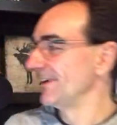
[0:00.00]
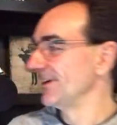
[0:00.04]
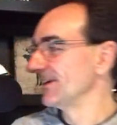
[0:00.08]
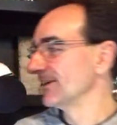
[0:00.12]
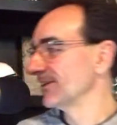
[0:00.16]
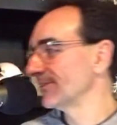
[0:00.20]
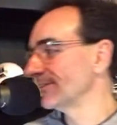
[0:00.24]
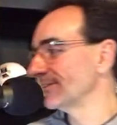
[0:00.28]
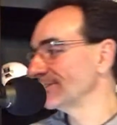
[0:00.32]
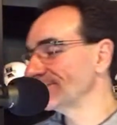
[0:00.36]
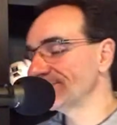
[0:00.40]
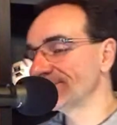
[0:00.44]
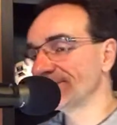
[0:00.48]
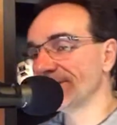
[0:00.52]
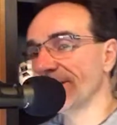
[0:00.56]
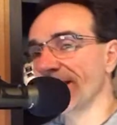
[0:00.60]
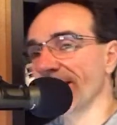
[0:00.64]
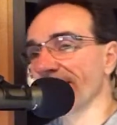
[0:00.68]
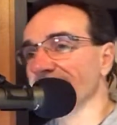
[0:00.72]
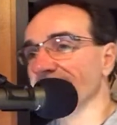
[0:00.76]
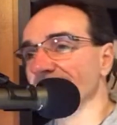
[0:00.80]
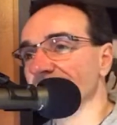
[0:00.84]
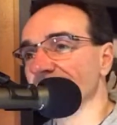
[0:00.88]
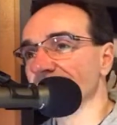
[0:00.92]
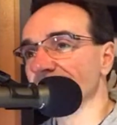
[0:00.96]
Chris
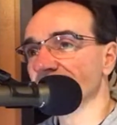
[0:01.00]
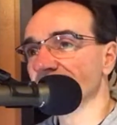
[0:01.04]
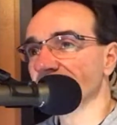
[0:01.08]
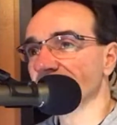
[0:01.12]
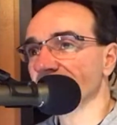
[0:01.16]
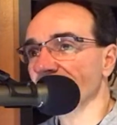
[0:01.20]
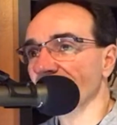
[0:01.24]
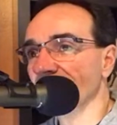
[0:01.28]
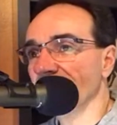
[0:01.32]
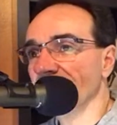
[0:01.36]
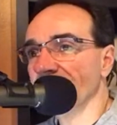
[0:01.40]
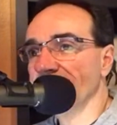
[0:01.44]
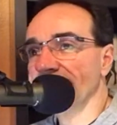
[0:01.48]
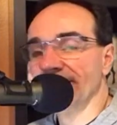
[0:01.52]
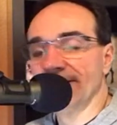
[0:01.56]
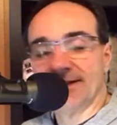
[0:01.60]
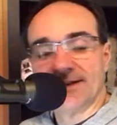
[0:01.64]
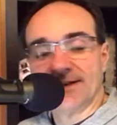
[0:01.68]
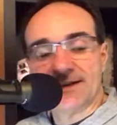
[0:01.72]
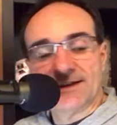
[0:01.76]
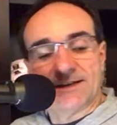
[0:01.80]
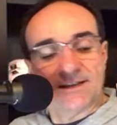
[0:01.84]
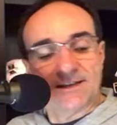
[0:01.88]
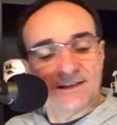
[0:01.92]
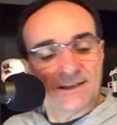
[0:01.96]
Trynum.
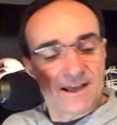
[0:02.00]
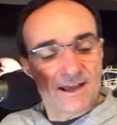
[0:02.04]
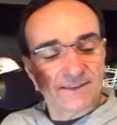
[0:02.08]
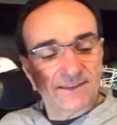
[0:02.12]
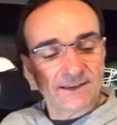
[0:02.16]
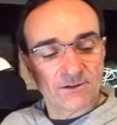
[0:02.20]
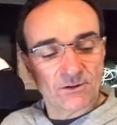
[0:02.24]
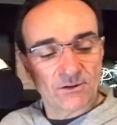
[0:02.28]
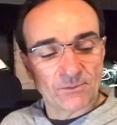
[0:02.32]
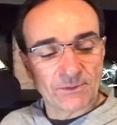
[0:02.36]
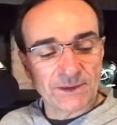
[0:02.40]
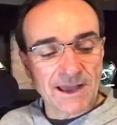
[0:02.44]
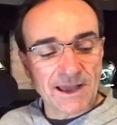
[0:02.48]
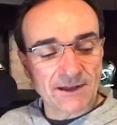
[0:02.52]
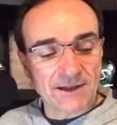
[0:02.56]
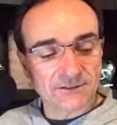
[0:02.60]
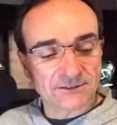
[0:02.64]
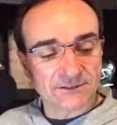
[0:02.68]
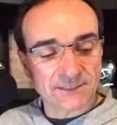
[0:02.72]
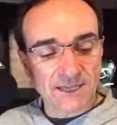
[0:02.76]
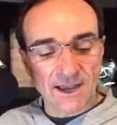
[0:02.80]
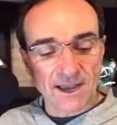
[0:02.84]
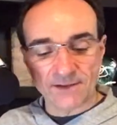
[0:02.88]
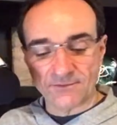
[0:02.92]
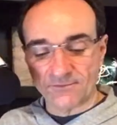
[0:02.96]
I think I'm going to be
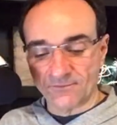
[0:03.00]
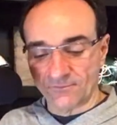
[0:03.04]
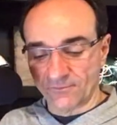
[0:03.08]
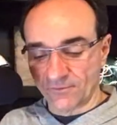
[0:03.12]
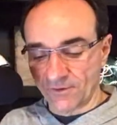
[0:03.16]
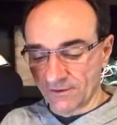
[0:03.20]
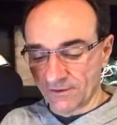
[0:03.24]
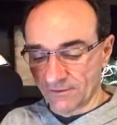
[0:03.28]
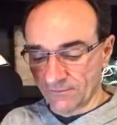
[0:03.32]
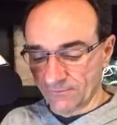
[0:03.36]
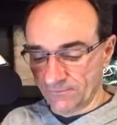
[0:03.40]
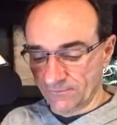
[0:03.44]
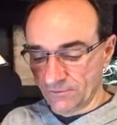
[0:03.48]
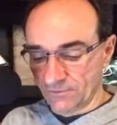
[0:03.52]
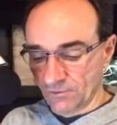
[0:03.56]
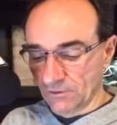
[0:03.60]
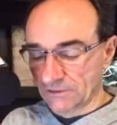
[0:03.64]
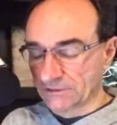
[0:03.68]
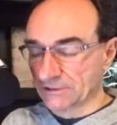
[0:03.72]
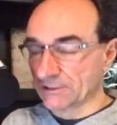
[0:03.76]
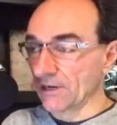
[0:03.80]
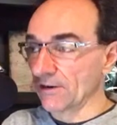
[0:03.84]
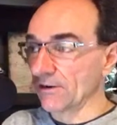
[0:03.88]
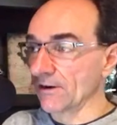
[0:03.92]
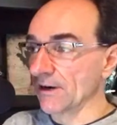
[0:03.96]
outside in front of
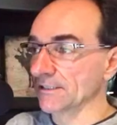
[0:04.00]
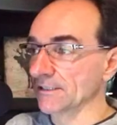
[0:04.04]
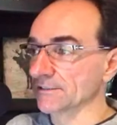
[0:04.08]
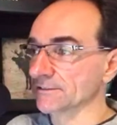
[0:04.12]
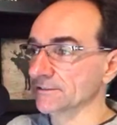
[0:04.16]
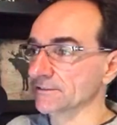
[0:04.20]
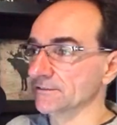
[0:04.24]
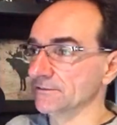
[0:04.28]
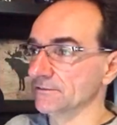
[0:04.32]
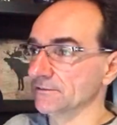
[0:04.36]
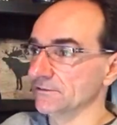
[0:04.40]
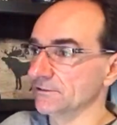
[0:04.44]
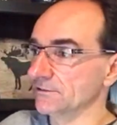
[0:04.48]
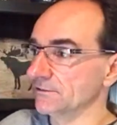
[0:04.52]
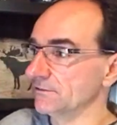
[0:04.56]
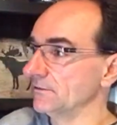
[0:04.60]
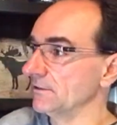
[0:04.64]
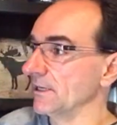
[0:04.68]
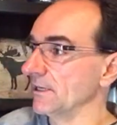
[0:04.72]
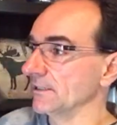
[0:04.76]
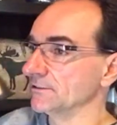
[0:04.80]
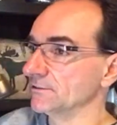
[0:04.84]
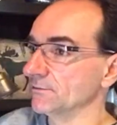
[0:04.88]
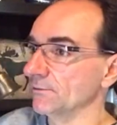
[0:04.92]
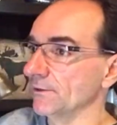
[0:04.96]
Toys R Us
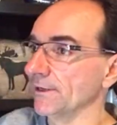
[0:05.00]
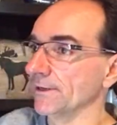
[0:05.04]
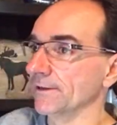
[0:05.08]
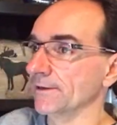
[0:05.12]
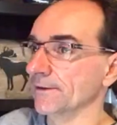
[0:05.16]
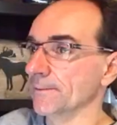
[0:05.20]
next week.